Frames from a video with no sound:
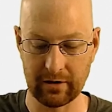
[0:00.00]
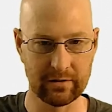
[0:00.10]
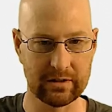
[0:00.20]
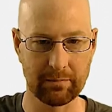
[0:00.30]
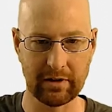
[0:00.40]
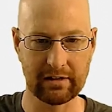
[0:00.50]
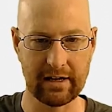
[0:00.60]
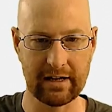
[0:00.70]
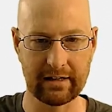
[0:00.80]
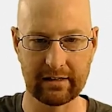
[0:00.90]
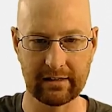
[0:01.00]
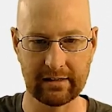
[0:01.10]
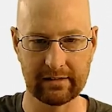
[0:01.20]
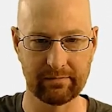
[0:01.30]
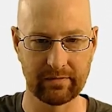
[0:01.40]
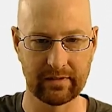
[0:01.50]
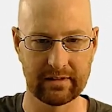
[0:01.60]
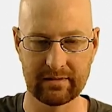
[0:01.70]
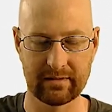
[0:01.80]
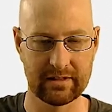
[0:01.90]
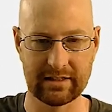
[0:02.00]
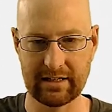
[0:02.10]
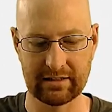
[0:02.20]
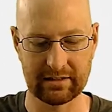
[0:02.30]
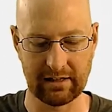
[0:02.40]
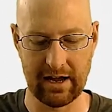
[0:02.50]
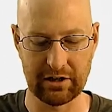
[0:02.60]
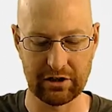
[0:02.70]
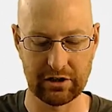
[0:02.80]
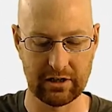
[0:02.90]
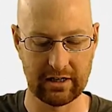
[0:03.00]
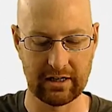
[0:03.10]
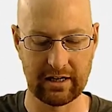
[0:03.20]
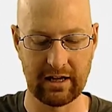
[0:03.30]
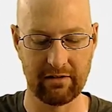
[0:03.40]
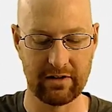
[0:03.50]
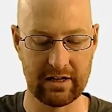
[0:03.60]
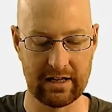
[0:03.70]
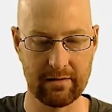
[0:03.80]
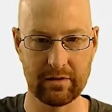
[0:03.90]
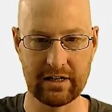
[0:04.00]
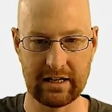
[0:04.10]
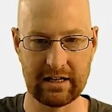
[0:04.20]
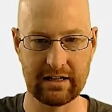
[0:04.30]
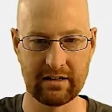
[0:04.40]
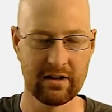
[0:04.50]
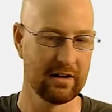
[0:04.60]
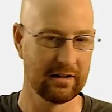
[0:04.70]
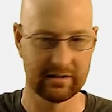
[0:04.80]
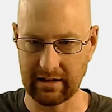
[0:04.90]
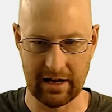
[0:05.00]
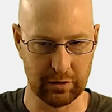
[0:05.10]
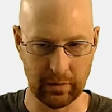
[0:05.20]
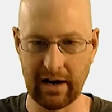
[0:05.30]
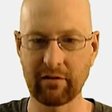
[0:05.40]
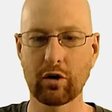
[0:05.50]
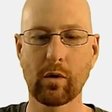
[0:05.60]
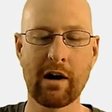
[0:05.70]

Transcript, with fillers: you could do something like c/kivymd/whatever,